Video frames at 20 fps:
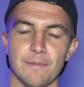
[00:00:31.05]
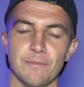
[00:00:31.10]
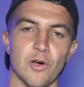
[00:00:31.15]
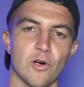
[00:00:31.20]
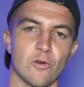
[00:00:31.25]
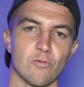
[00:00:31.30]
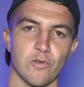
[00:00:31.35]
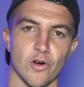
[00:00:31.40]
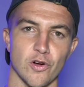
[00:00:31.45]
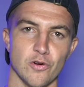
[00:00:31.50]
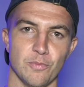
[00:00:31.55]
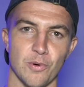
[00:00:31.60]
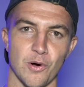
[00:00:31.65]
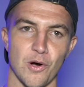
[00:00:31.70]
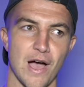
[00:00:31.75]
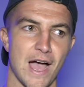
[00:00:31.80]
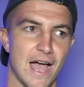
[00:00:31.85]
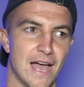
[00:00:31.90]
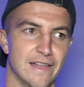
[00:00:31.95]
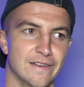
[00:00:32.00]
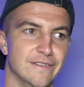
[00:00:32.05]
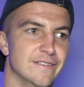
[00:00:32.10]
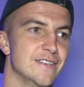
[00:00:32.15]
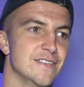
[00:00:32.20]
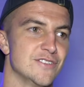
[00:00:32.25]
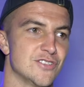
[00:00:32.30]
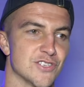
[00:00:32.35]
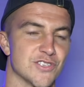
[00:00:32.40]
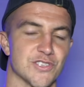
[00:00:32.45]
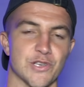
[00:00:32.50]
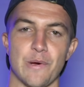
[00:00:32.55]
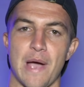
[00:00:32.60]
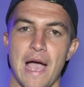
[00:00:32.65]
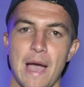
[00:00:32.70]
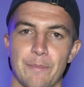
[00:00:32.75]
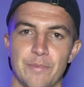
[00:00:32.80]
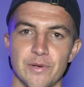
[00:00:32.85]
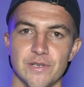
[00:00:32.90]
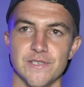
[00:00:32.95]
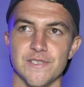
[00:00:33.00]
I'm not a robot, and it just so
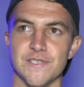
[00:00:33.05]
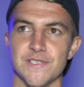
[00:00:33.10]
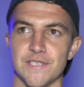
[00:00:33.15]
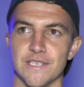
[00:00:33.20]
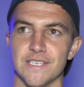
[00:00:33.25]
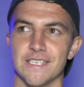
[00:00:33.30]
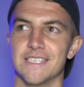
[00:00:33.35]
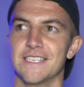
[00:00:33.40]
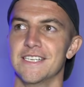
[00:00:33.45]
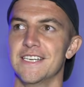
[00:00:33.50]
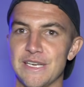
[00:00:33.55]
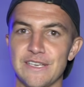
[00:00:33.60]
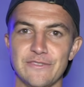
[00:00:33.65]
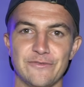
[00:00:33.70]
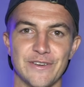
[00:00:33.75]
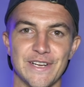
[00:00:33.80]
happens that me